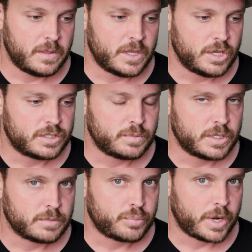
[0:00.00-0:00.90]

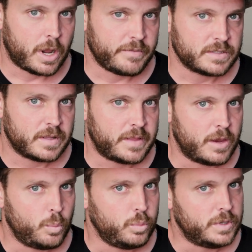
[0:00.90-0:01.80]
It's pretty obvious that
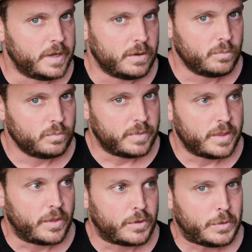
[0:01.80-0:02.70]

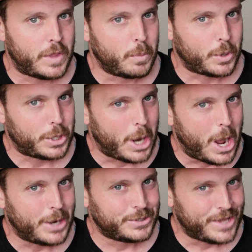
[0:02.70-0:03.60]
they were not